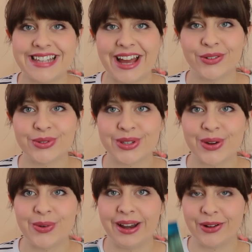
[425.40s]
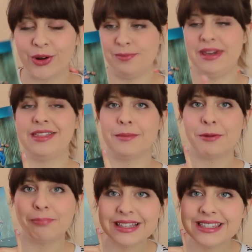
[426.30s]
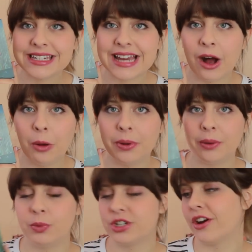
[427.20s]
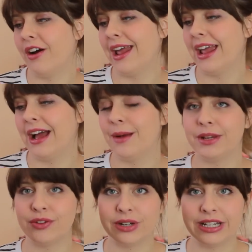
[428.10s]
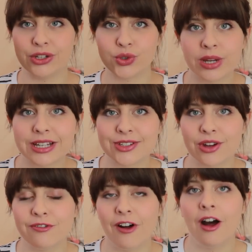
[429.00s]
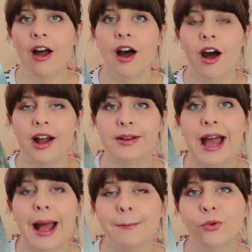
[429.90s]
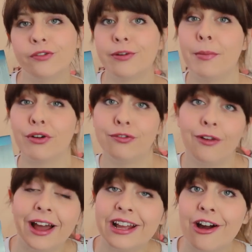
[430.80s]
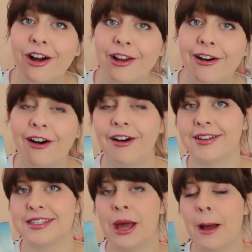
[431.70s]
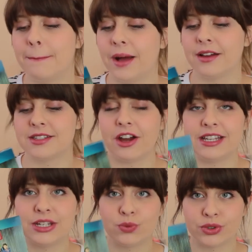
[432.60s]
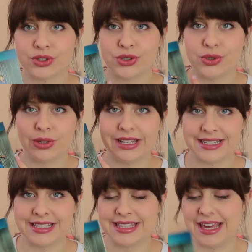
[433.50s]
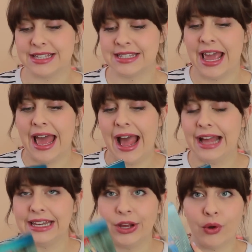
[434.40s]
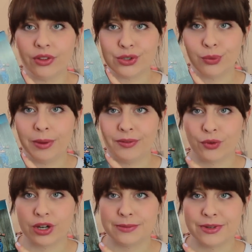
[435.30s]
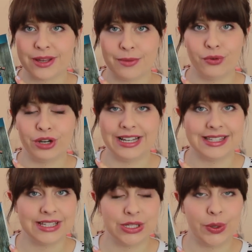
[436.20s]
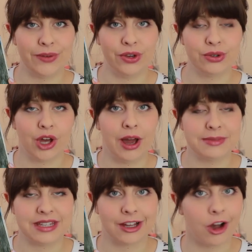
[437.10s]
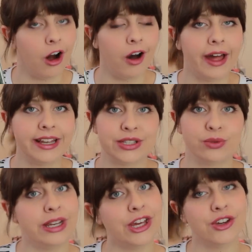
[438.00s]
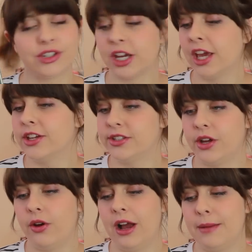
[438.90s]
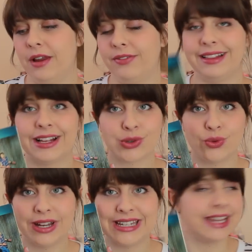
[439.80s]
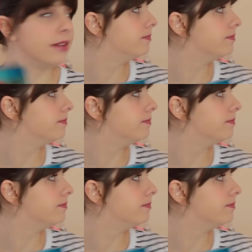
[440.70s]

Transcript: Dan also went and got me the McBusted album, which I am really enjoying so far. I am more of a McFly girl at heart, but I did want to listen to this, and he got this for me for Christmas, and we already listened to it a few times in my car, and it was really good, so I'm loving that already.